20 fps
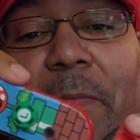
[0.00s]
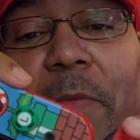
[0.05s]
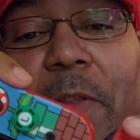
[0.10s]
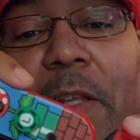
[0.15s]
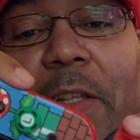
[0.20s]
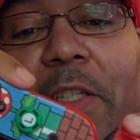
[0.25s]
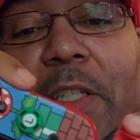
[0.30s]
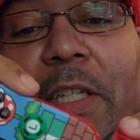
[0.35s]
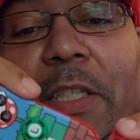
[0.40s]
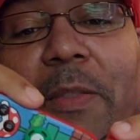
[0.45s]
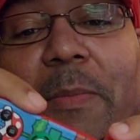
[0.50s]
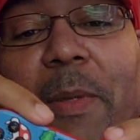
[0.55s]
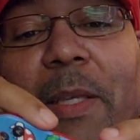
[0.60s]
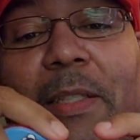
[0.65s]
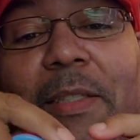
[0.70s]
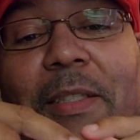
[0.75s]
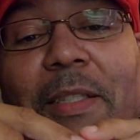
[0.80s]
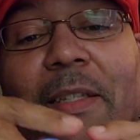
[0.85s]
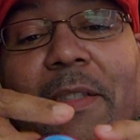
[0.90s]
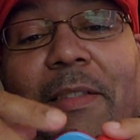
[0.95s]
It just
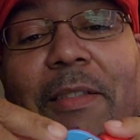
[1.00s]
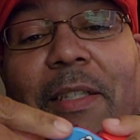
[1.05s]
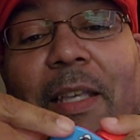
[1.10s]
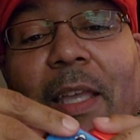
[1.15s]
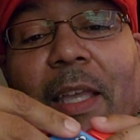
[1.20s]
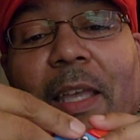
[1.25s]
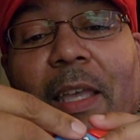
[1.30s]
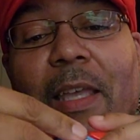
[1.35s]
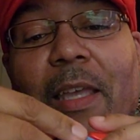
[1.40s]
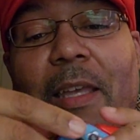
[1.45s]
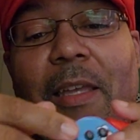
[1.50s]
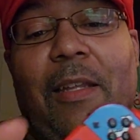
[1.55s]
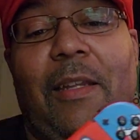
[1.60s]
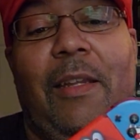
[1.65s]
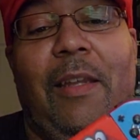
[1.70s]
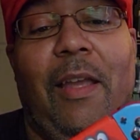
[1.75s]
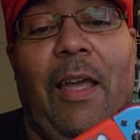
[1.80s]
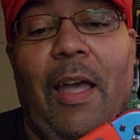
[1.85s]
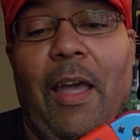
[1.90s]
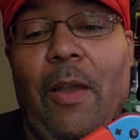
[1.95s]
makes sense.
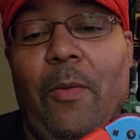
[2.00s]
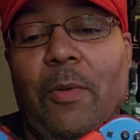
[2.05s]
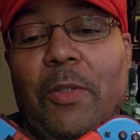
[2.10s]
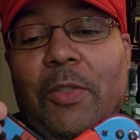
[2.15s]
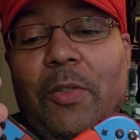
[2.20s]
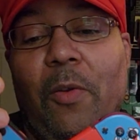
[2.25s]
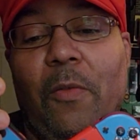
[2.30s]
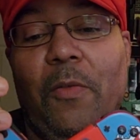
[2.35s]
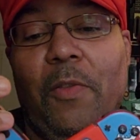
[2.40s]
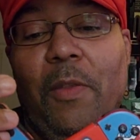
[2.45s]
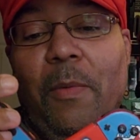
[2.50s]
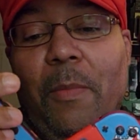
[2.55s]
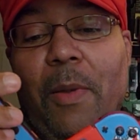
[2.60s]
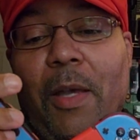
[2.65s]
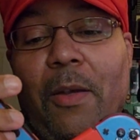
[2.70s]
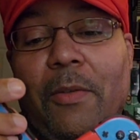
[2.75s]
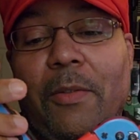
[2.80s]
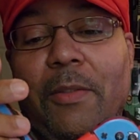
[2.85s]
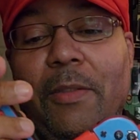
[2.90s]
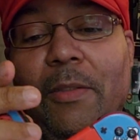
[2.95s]
And I was over the
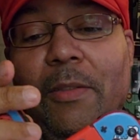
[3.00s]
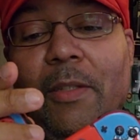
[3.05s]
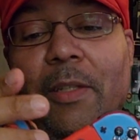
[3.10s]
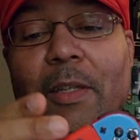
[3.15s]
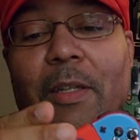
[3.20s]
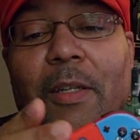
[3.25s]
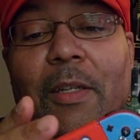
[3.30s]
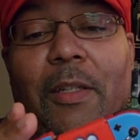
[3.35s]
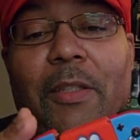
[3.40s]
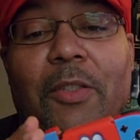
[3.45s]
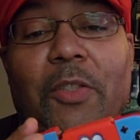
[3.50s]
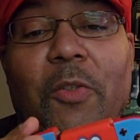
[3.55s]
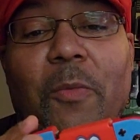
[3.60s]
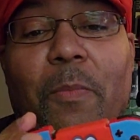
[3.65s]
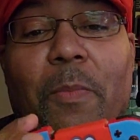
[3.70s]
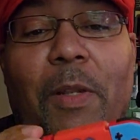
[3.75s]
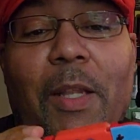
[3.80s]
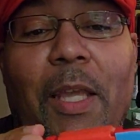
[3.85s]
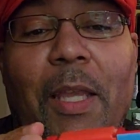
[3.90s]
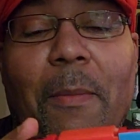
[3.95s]
mountain to
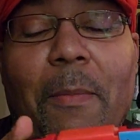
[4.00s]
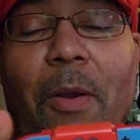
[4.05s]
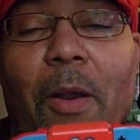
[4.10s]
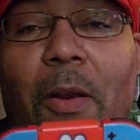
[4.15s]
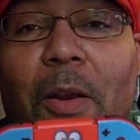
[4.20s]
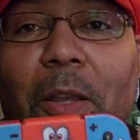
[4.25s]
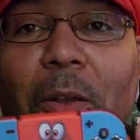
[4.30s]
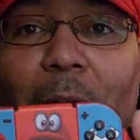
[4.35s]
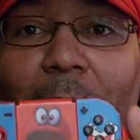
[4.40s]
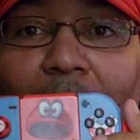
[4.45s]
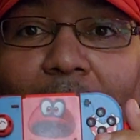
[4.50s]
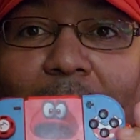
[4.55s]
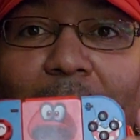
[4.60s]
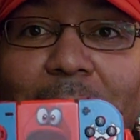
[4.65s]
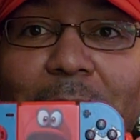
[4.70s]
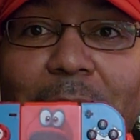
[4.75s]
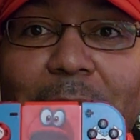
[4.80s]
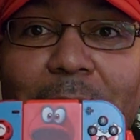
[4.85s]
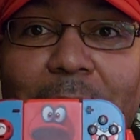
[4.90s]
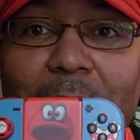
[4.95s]
play Mario
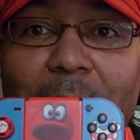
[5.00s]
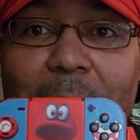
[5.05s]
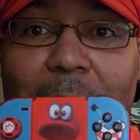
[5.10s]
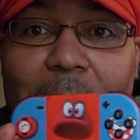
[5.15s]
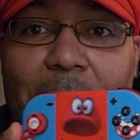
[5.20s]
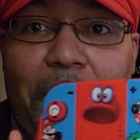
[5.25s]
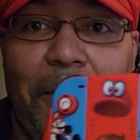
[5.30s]
Odyssey,